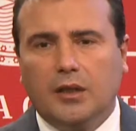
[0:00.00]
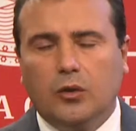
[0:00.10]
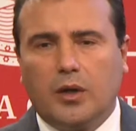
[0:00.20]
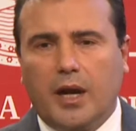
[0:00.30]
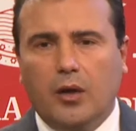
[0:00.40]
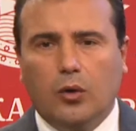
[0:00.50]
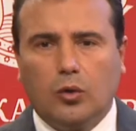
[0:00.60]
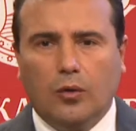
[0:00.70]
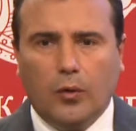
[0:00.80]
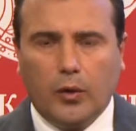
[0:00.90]

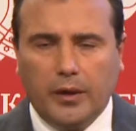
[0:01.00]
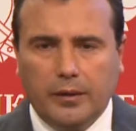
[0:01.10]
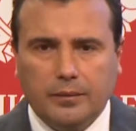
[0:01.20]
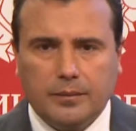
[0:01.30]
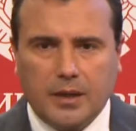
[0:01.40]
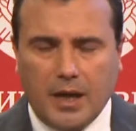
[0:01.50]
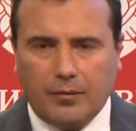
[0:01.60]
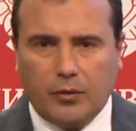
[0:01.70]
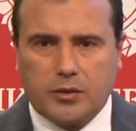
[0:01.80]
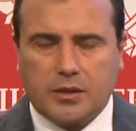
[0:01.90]
dilemmas
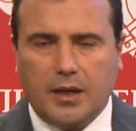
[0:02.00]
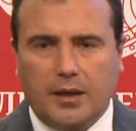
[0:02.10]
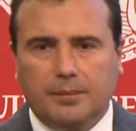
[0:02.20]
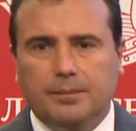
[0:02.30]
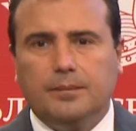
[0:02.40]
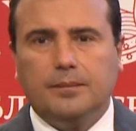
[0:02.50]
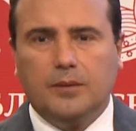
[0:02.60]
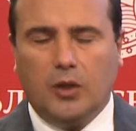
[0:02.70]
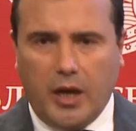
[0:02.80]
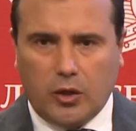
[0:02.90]
in the
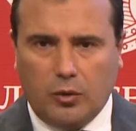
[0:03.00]
public.